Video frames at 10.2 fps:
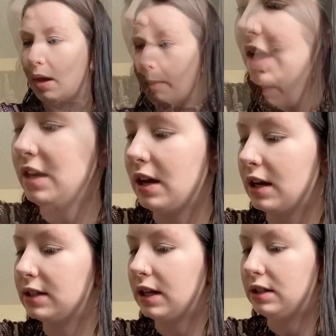Okay, then
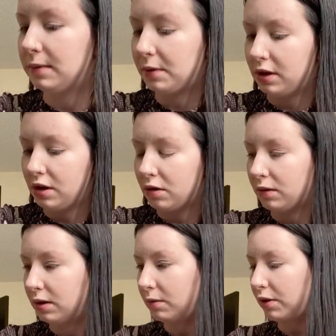next, I typically go
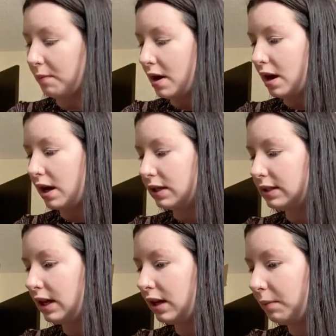in with my
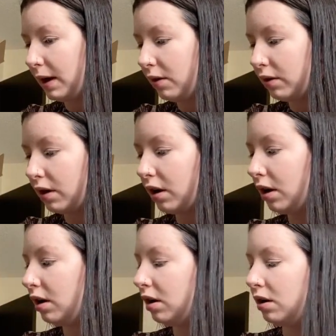setting powder.
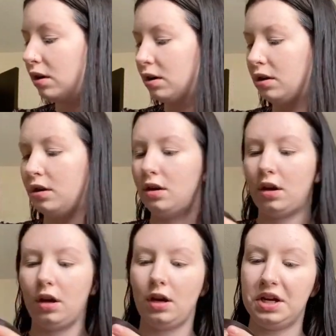
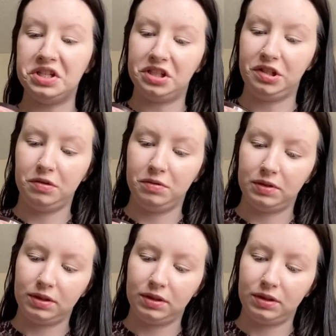And I just use